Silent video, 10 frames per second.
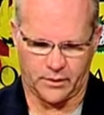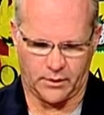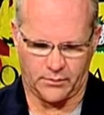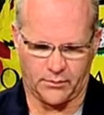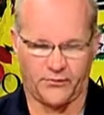
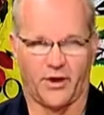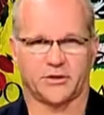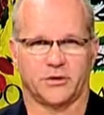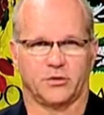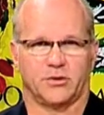of
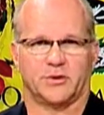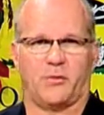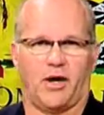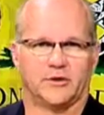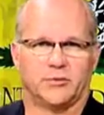Professional
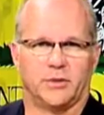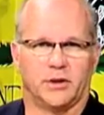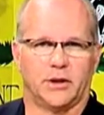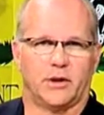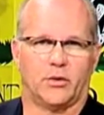
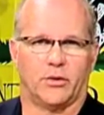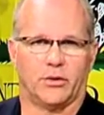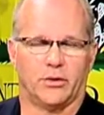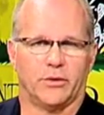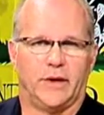Responsibility
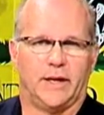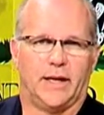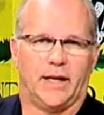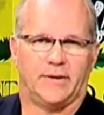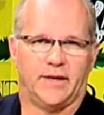order,
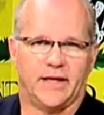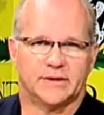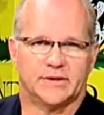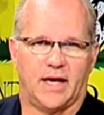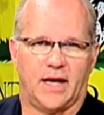and they
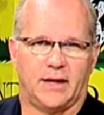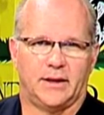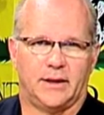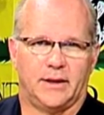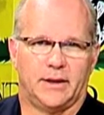
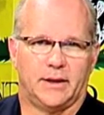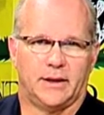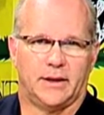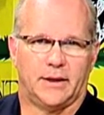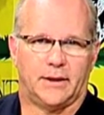said,
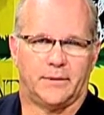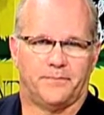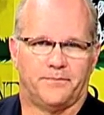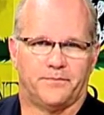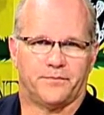
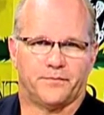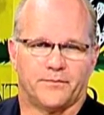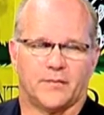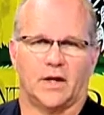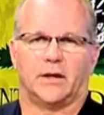Um,
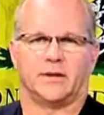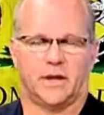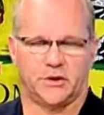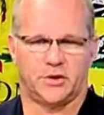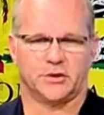and,
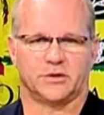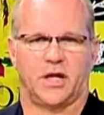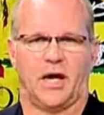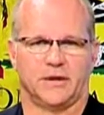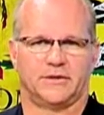and Jill
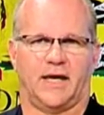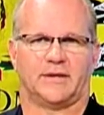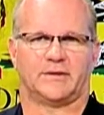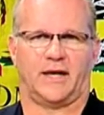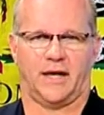challenged
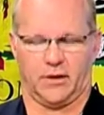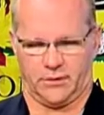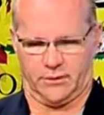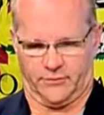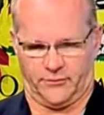that, saying,
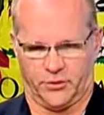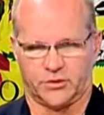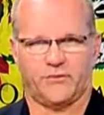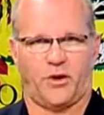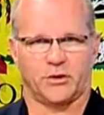
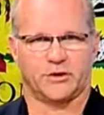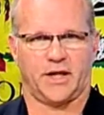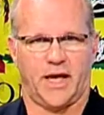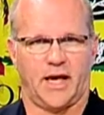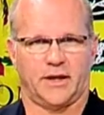first of all,
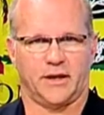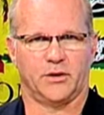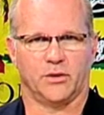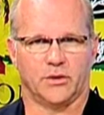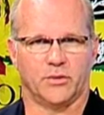she had a
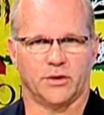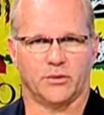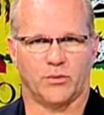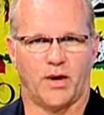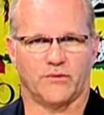hearing with
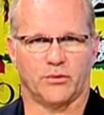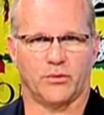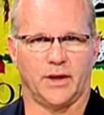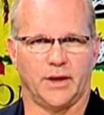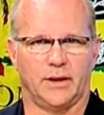a
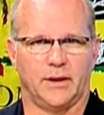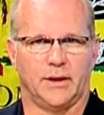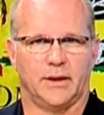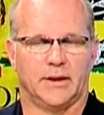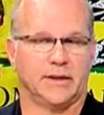referee
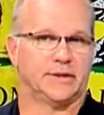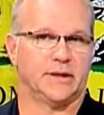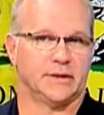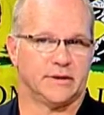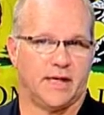that
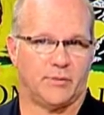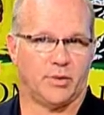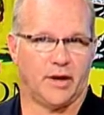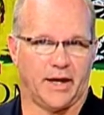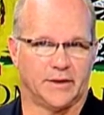didn't take
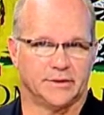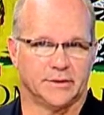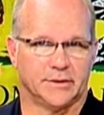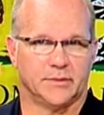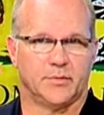
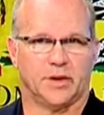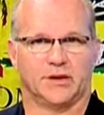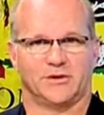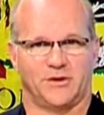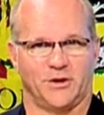place
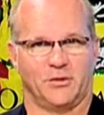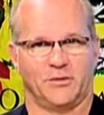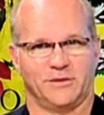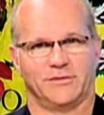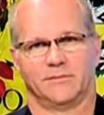because Jill
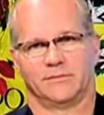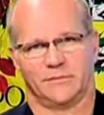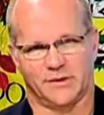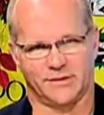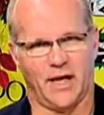was
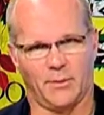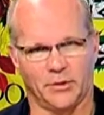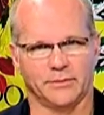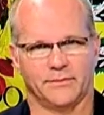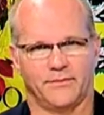disabled